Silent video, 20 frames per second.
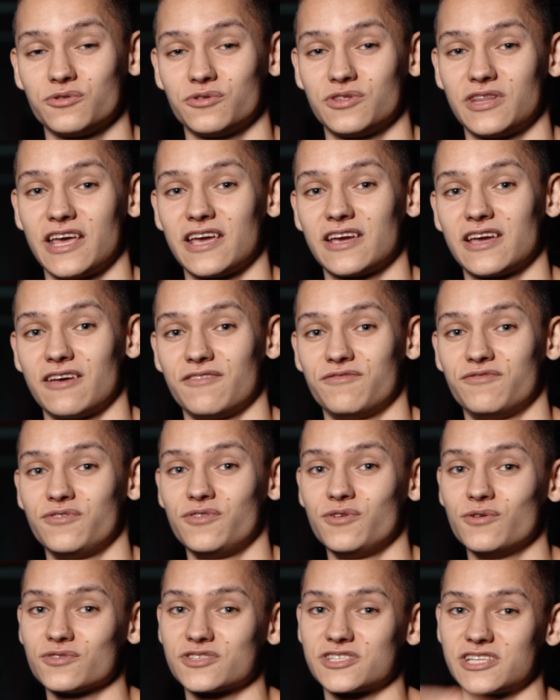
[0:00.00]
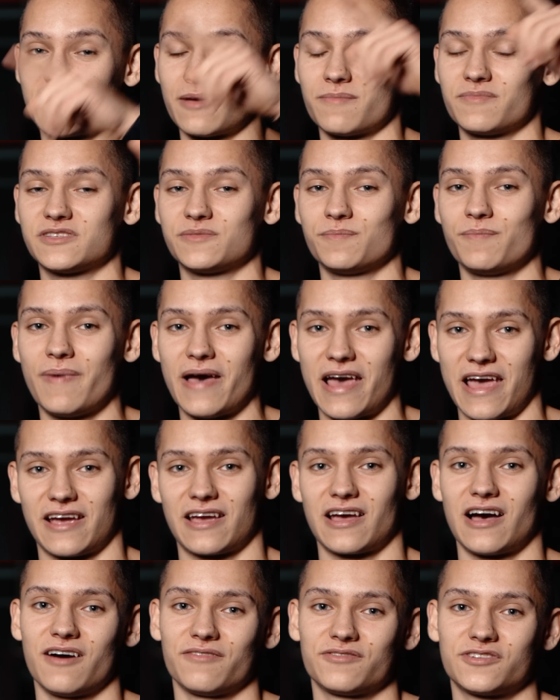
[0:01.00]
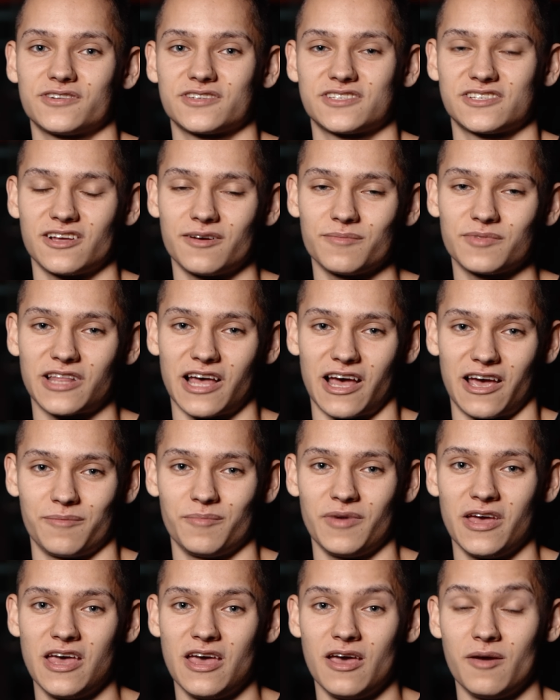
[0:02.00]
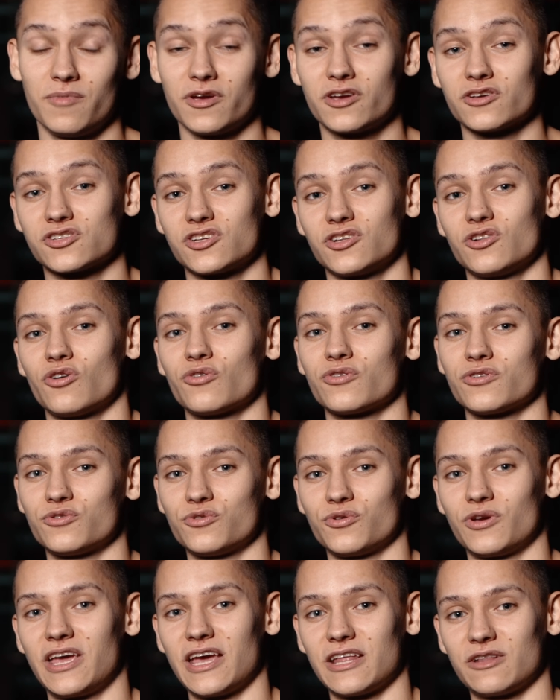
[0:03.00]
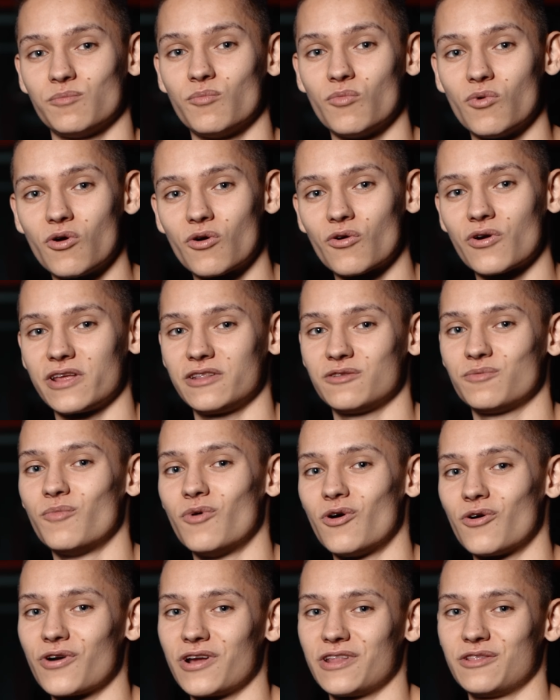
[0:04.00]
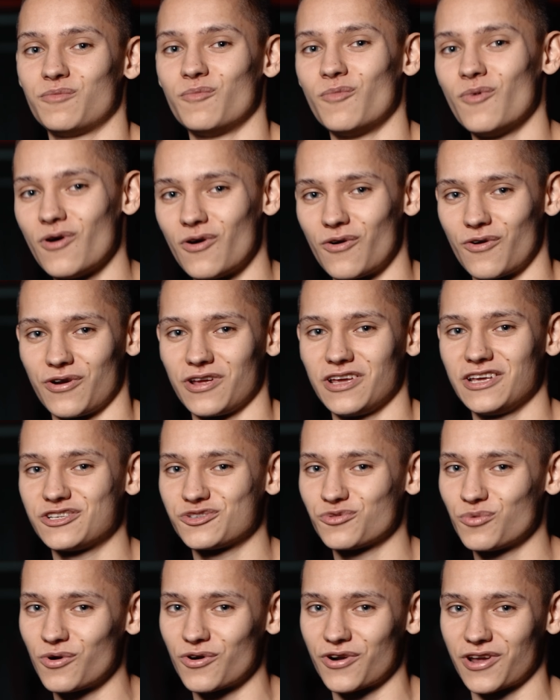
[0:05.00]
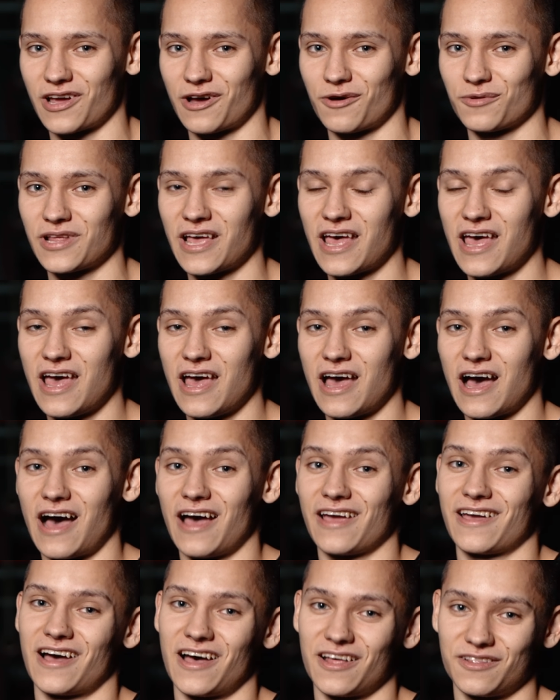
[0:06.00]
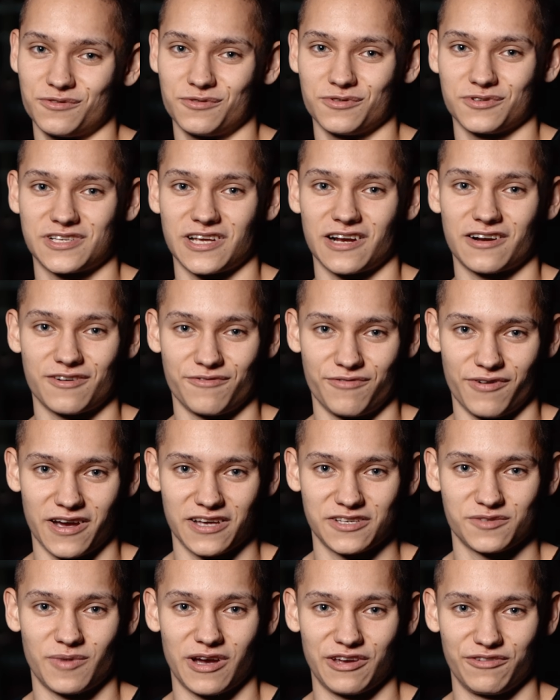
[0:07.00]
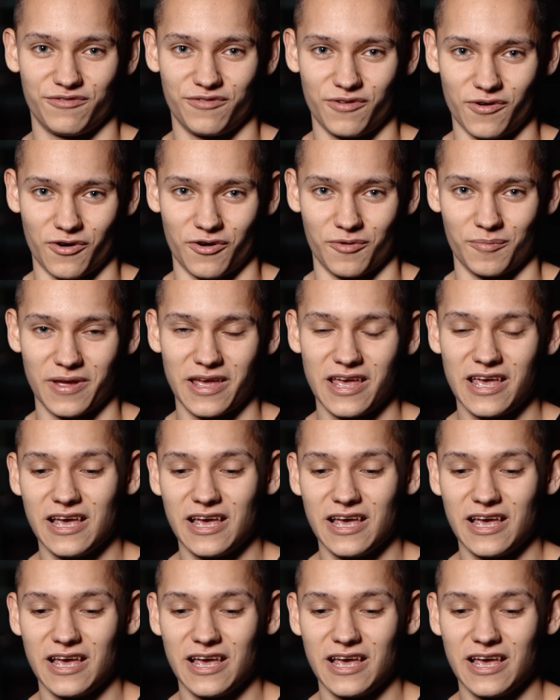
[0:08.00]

to take a few steps back after some time, because in order to get more and more and more each workout, I had to sacrifice my form.